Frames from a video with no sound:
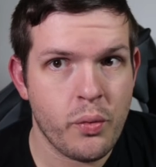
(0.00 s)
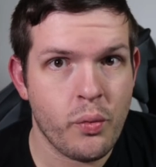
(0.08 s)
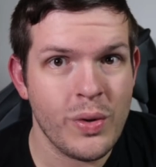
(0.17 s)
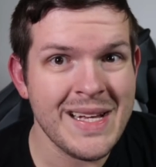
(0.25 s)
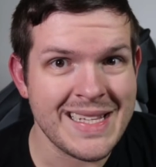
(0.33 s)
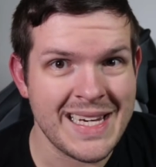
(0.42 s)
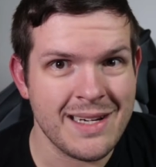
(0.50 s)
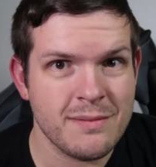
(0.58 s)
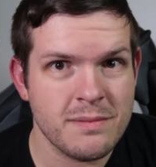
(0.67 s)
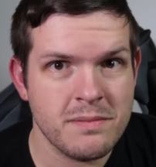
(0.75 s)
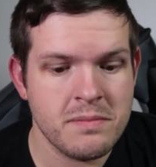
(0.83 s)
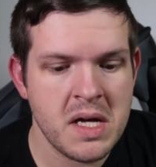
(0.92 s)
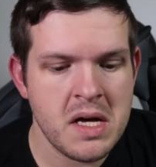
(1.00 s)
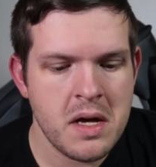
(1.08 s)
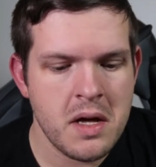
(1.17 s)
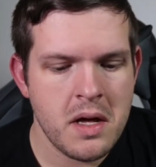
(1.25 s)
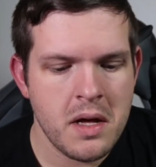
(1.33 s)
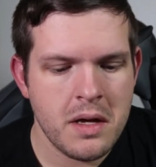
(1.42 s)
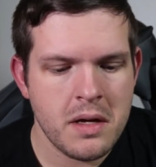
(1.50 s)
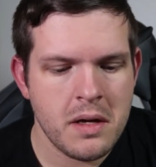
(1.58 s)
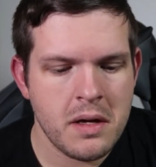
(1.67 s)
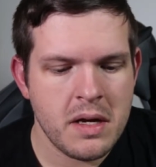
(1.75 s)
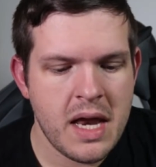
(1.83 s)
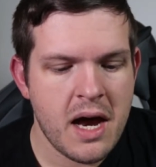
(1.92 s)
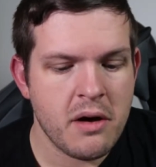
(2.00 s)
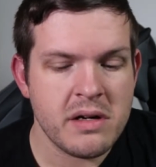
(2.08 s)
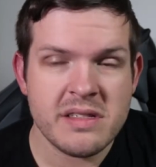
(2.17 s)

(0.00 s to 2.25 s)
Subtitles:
Really? Now,